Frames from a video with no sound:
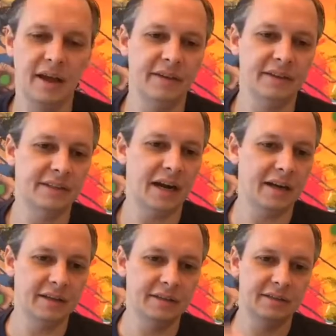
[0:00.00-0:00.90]
have a
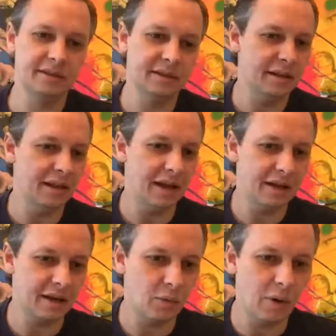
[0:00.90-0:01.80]
target
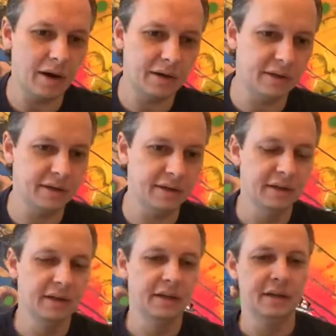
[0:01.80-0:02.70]
like a quarter.
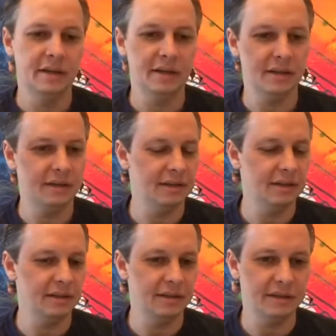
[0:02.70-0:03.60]
And
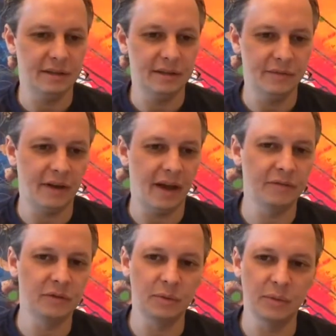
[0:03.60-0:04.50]
uh, if I
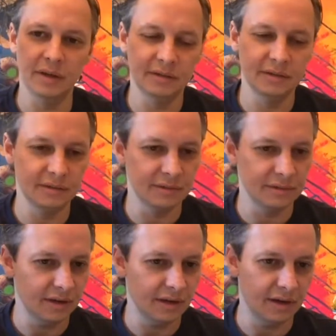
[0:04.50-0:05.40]
have to run
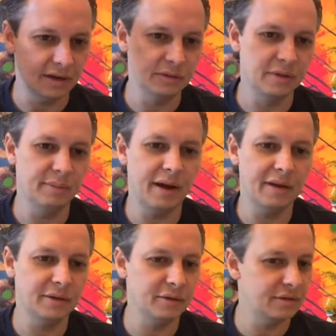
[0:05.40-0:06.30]
100
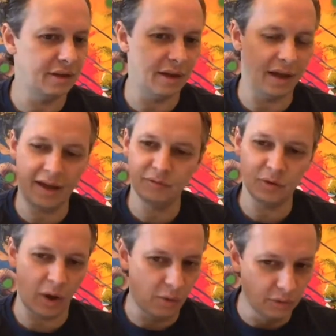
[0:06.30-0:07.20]
miles, I, I have
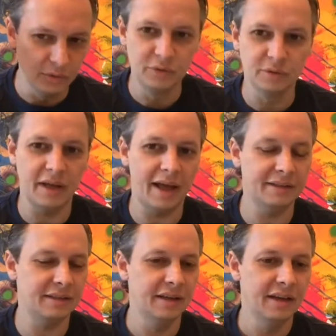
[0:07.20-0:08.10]
to, I will do
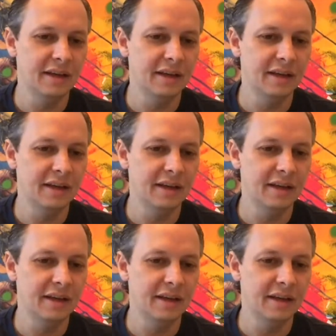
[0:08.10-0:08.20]
that.